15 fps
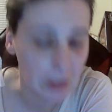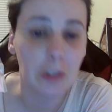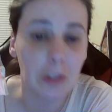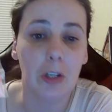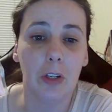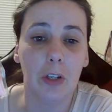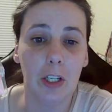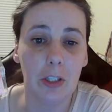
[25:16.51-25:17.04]

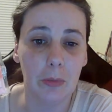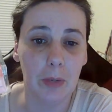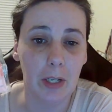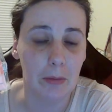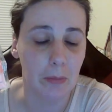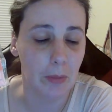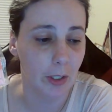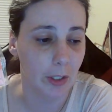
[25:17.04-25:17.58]
Y'all graduate
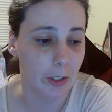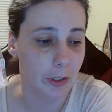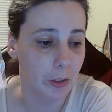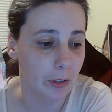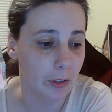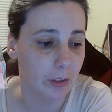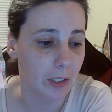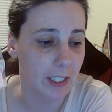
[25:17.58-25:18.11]
in March.
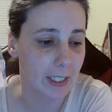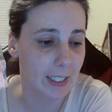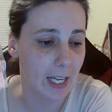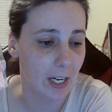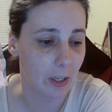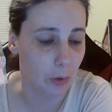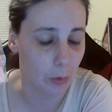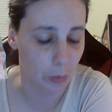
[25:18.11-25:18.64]
Oh, that's kind
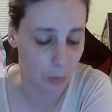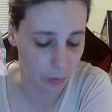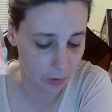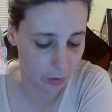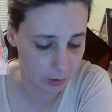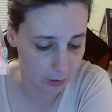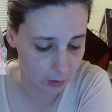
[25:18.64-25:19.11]
of cool.